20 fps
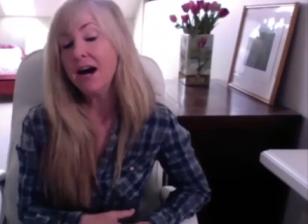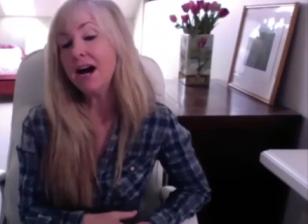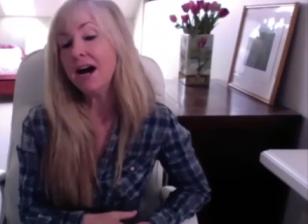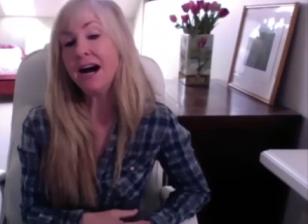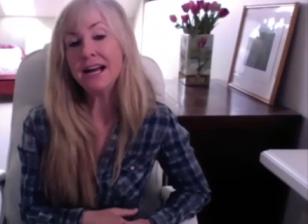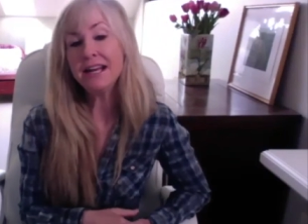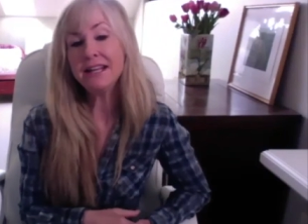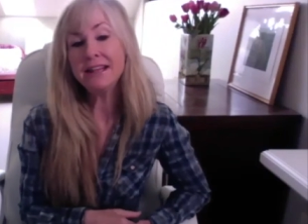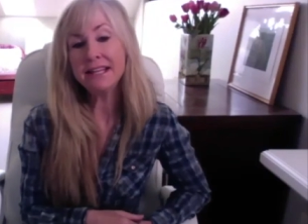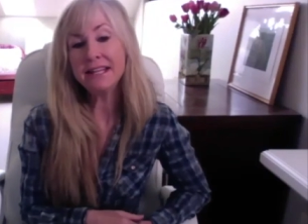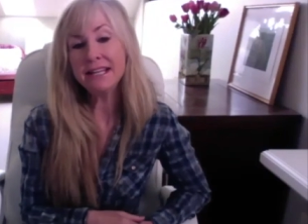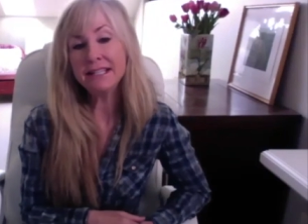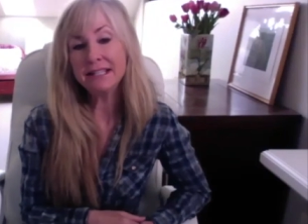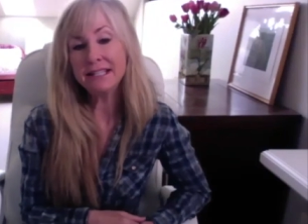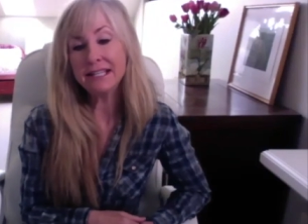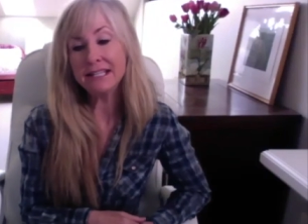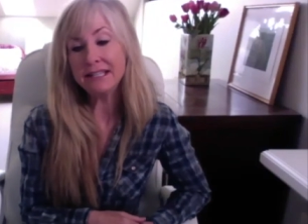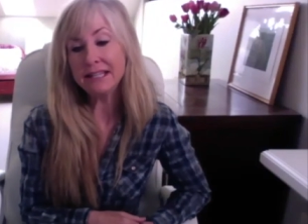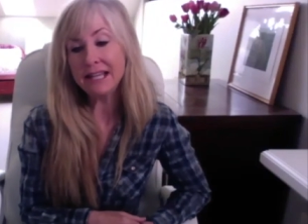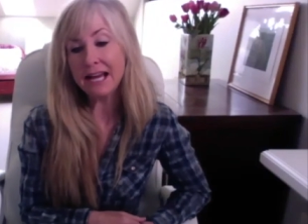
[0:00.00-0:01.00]
I think
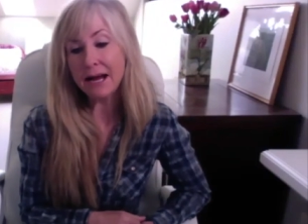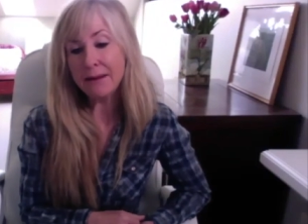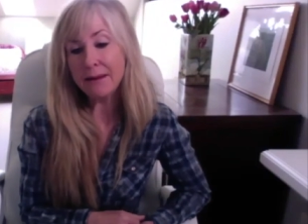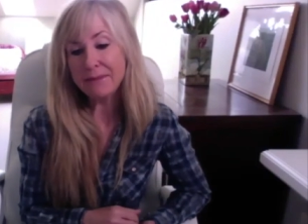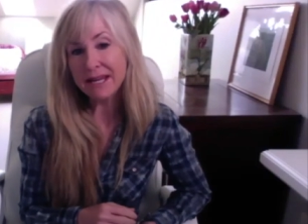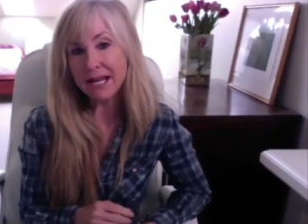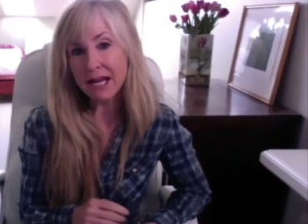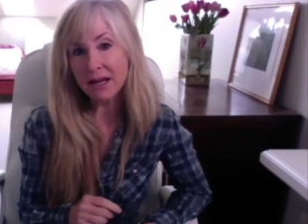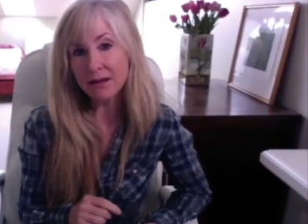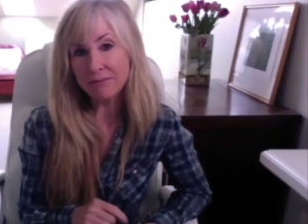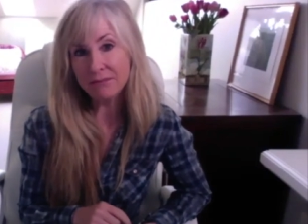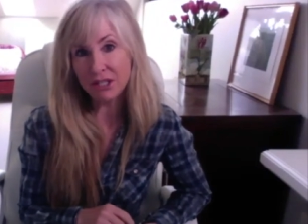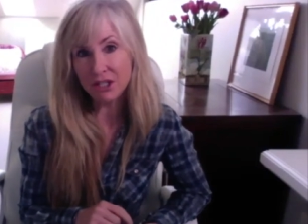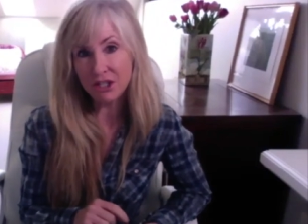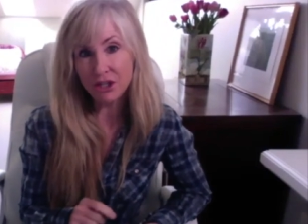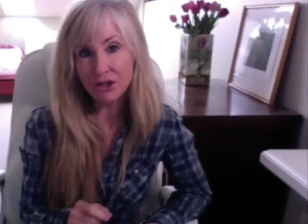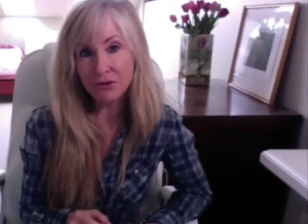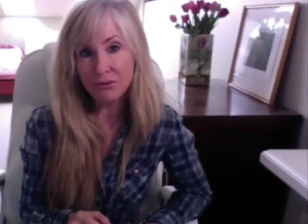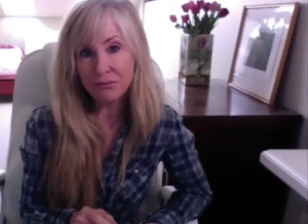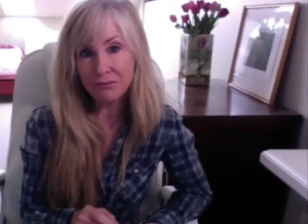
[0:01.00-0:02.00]
that that becomes
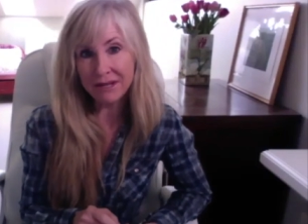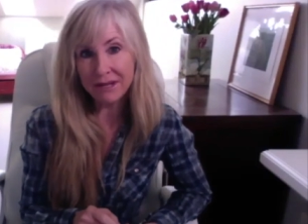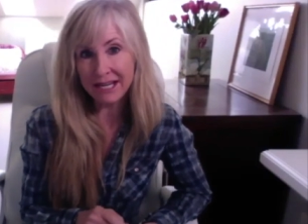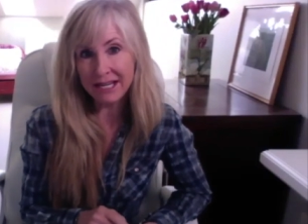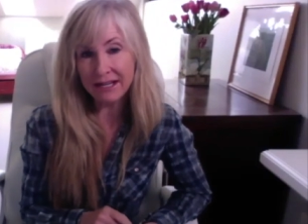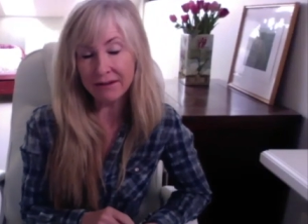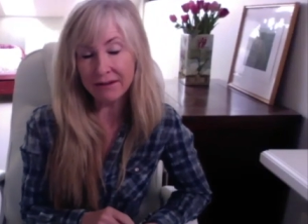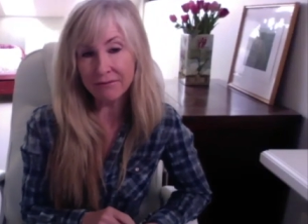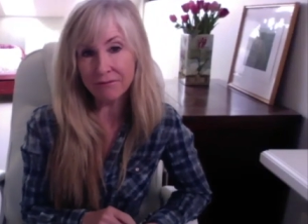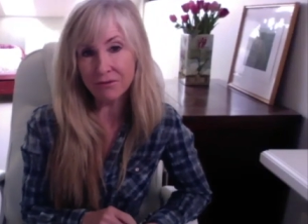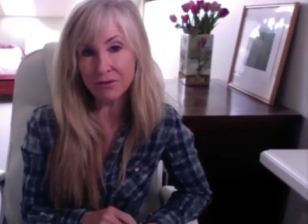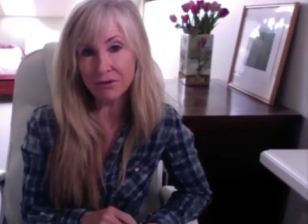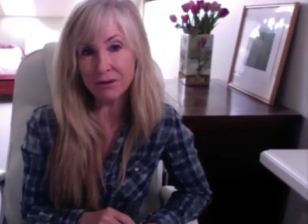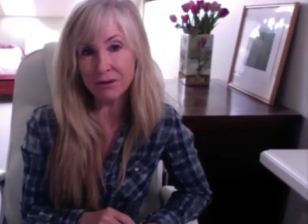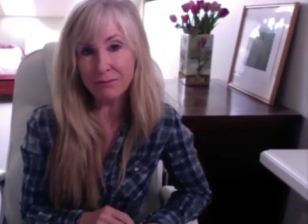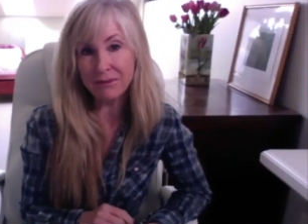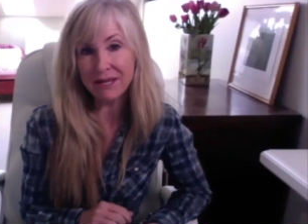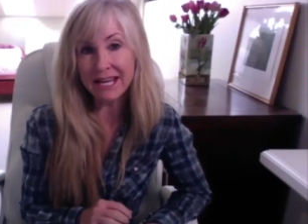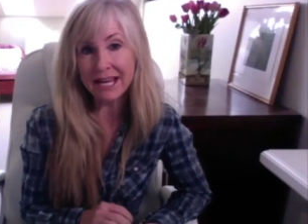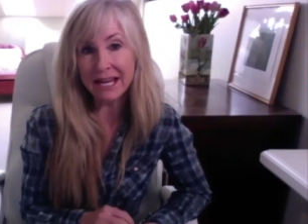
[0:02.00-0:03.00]
too many for the
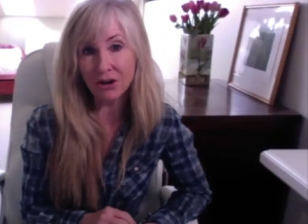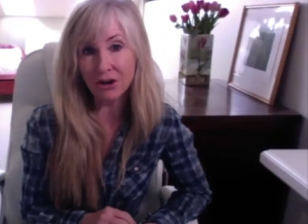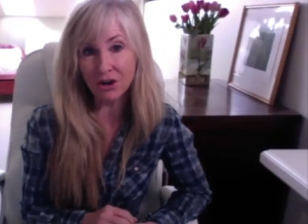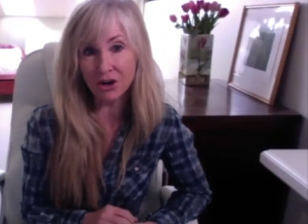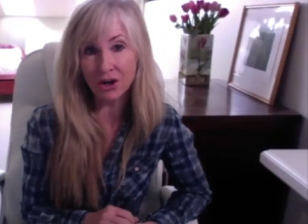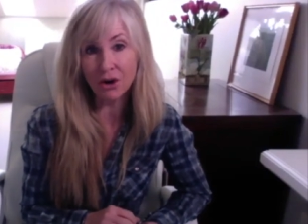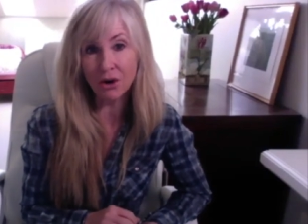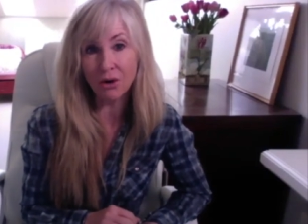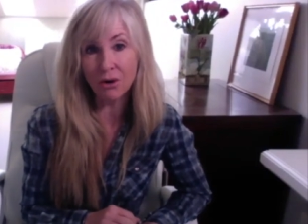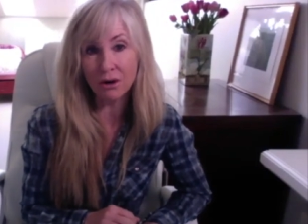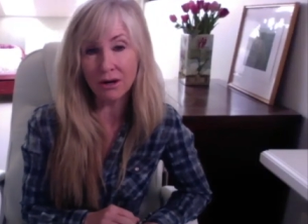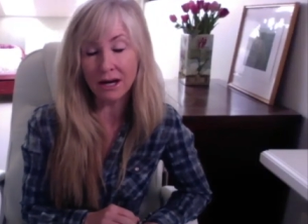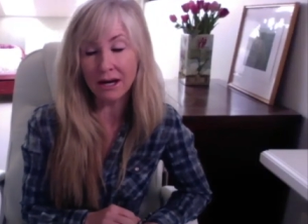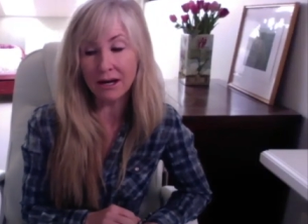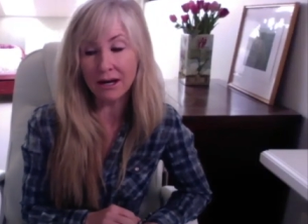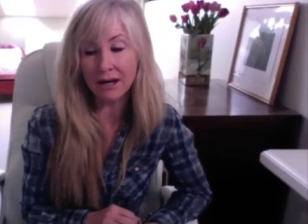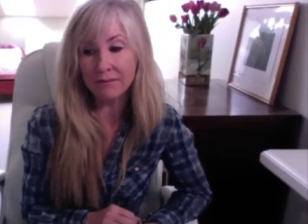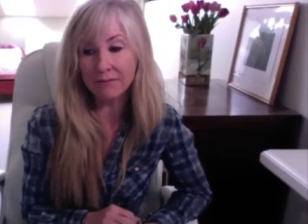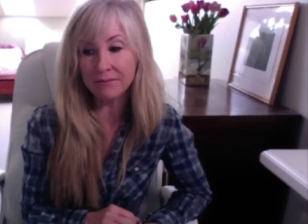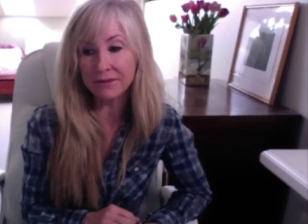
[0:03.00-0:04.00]
beginner,
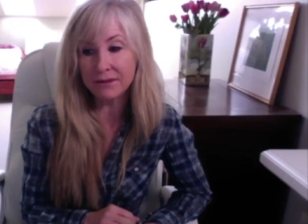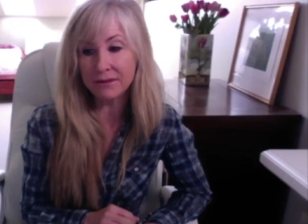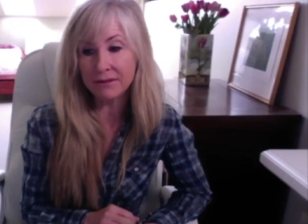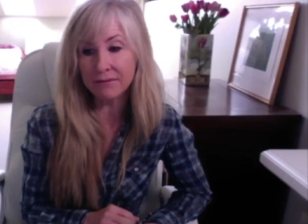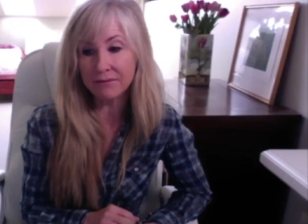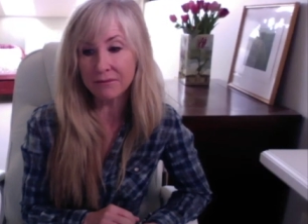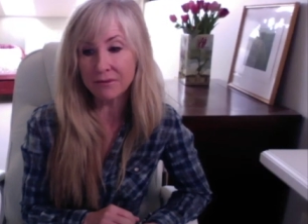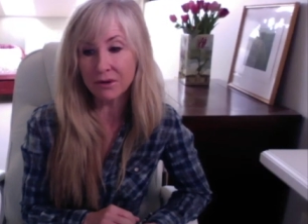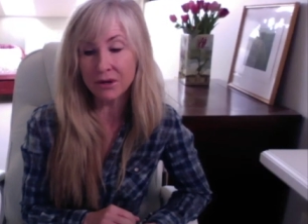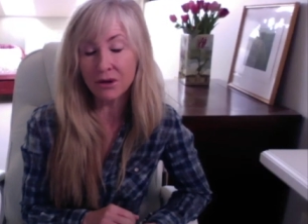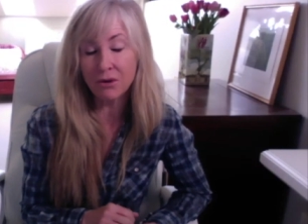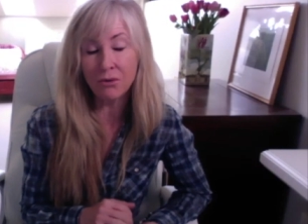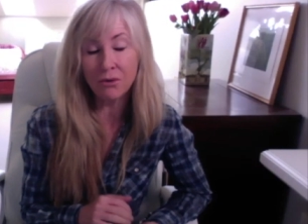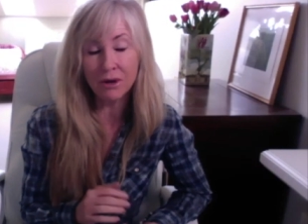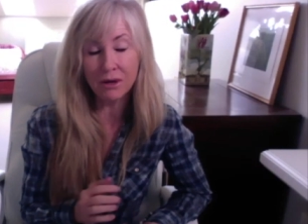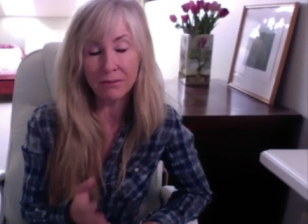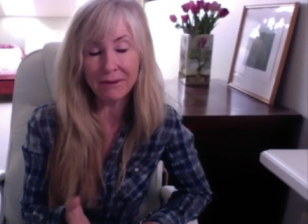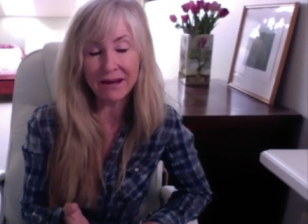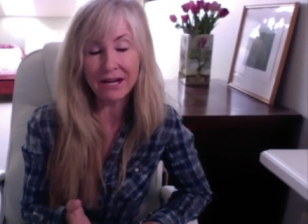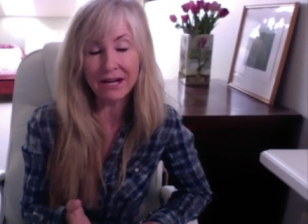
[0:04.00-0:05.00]
um, for an
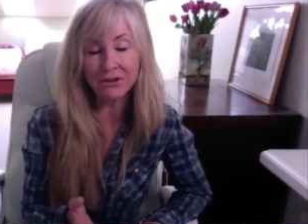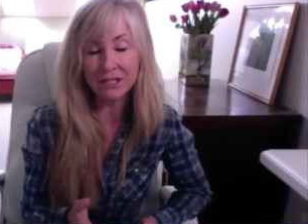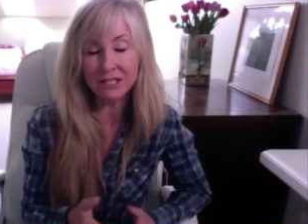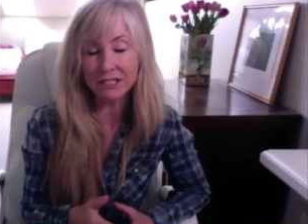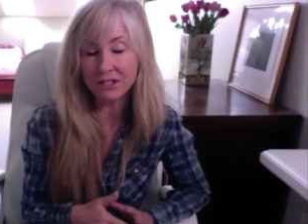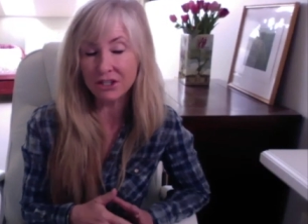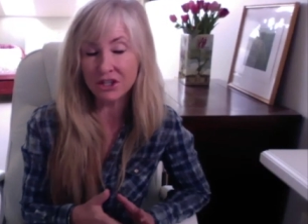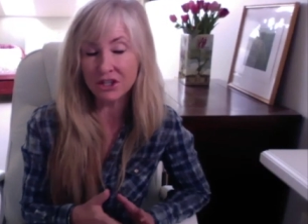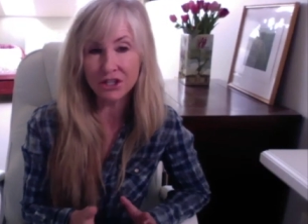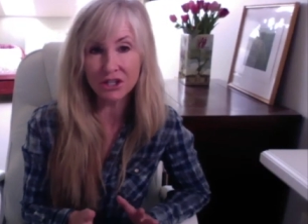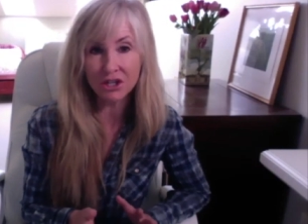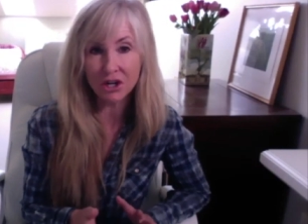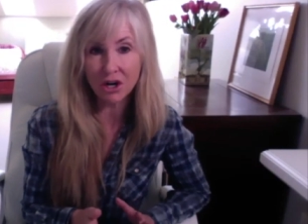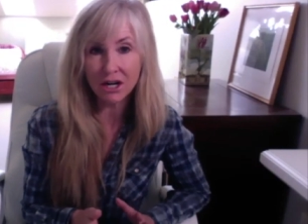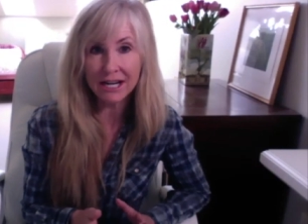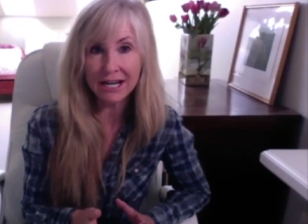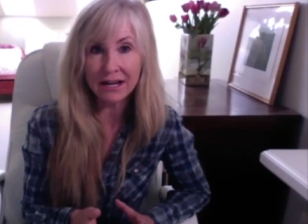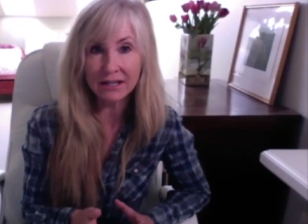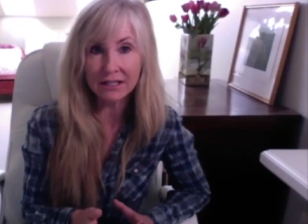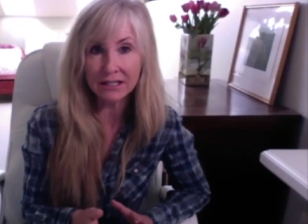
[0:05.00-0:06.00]
oil painter that's just
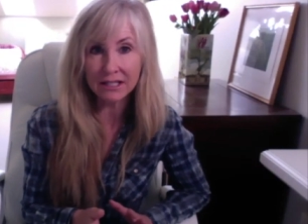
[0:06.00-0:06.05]
starting out.